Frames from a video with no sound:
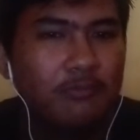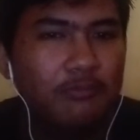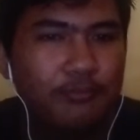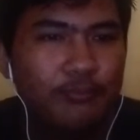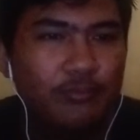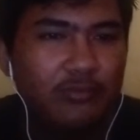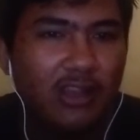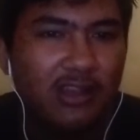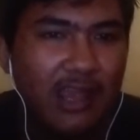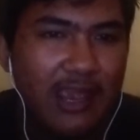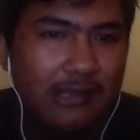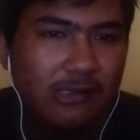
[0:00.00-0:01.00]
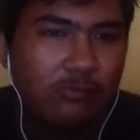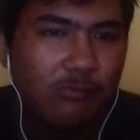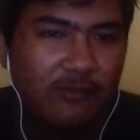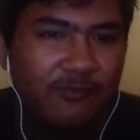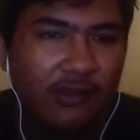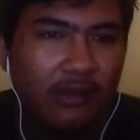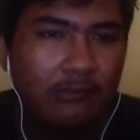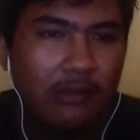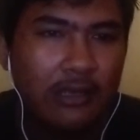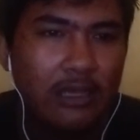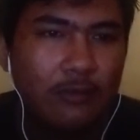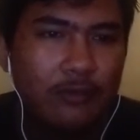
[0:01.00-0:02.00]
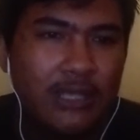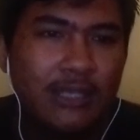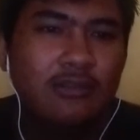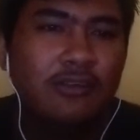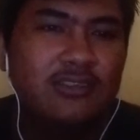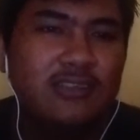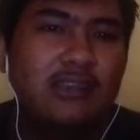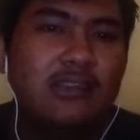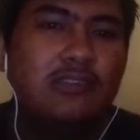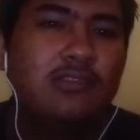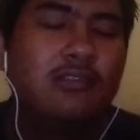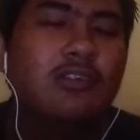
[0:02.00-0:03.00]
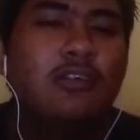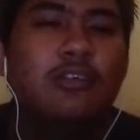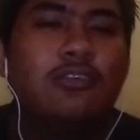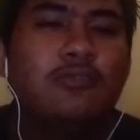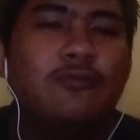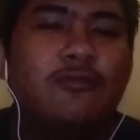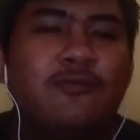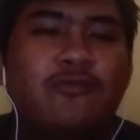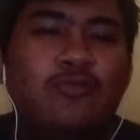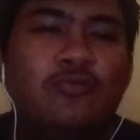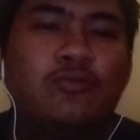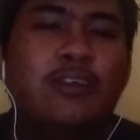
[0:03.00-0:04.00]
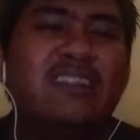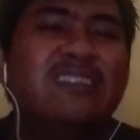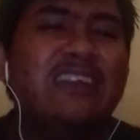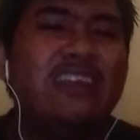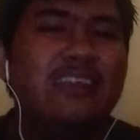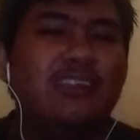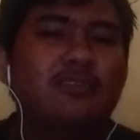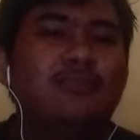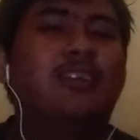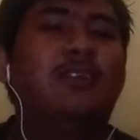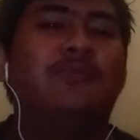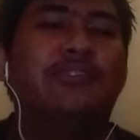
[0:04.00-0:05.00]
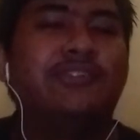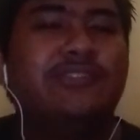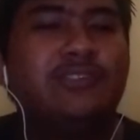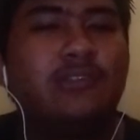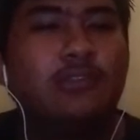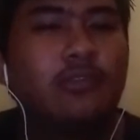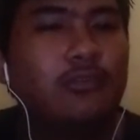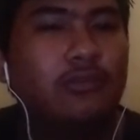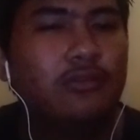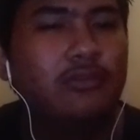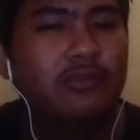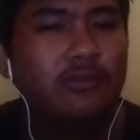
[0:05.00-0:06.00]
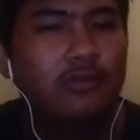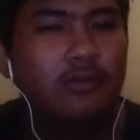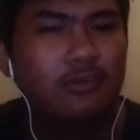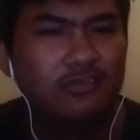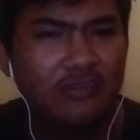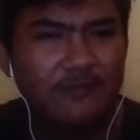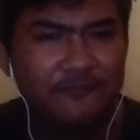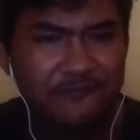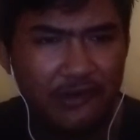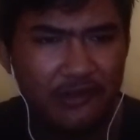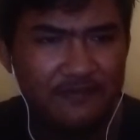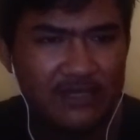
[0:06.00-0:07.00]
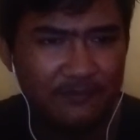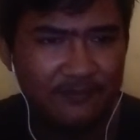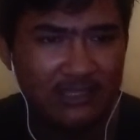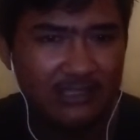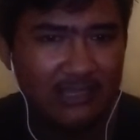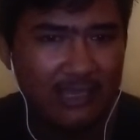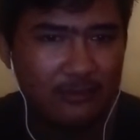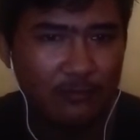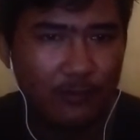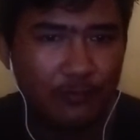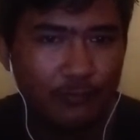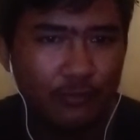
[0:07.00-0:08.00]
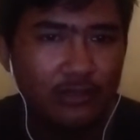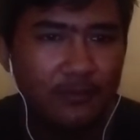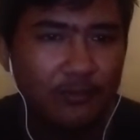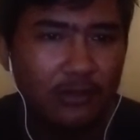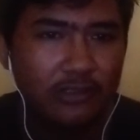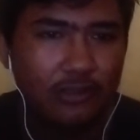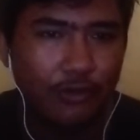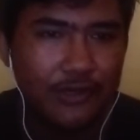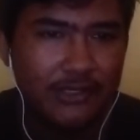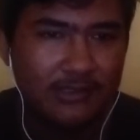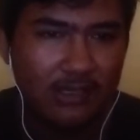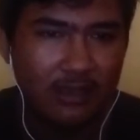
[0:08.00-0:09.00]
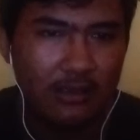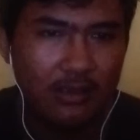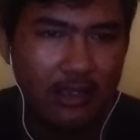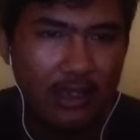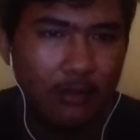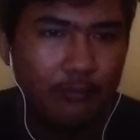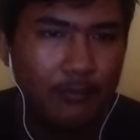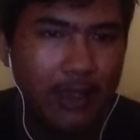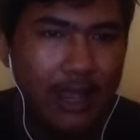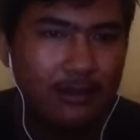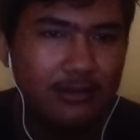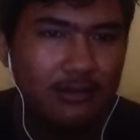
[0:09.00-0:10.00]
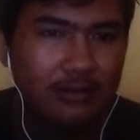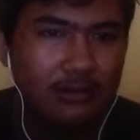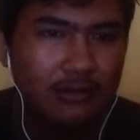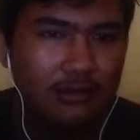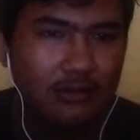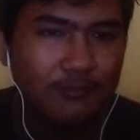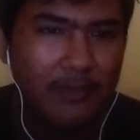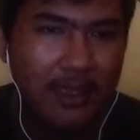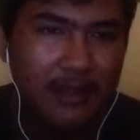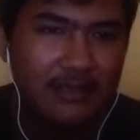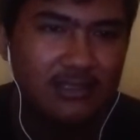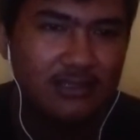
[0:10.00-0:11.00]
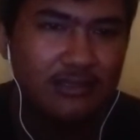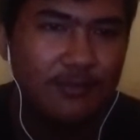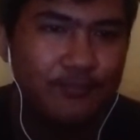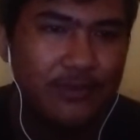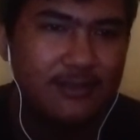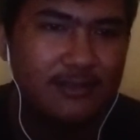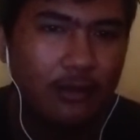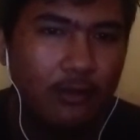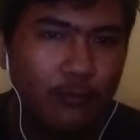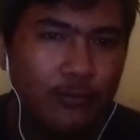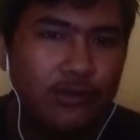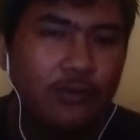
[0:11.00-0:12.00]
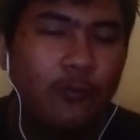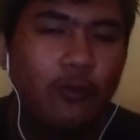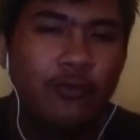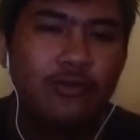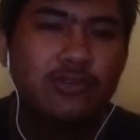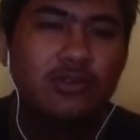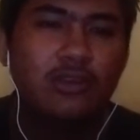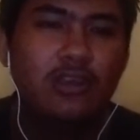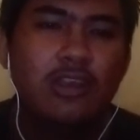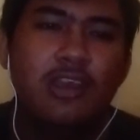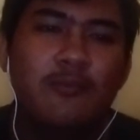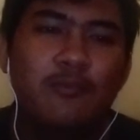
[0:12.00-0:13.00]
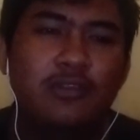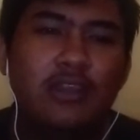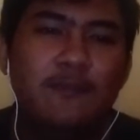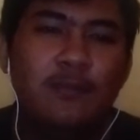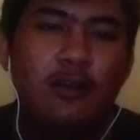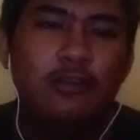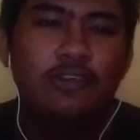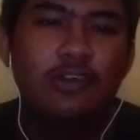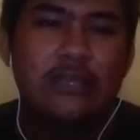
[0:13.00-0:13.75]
The test was vocabulary which consists 20 numbers. The fronts of the test were multiple choice and match the picture with the words. Multiple choice are